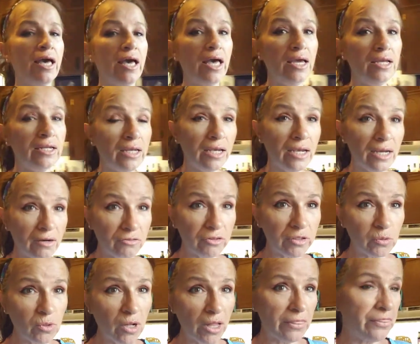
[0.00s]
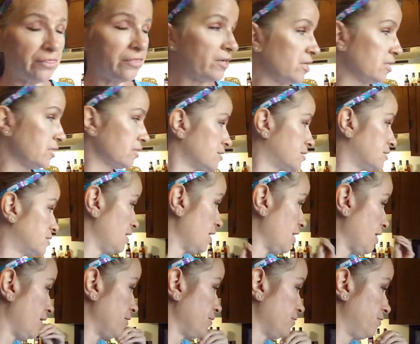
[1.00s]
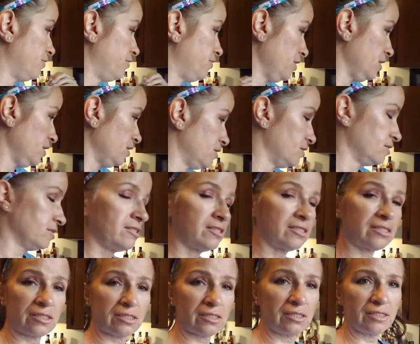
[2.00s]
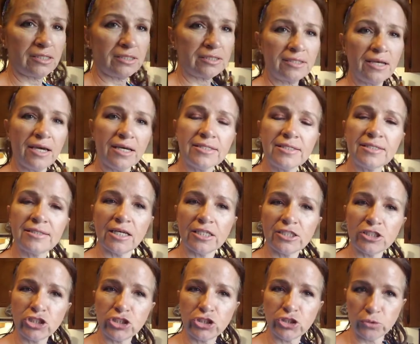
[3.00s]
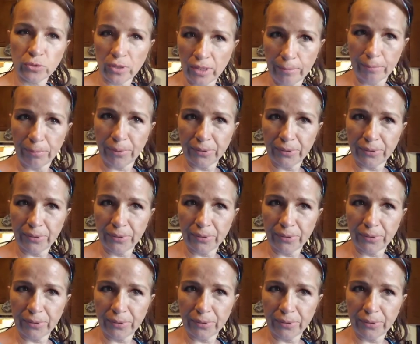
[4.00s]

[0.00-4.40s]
and everyone thinks that this tastes like shrimp.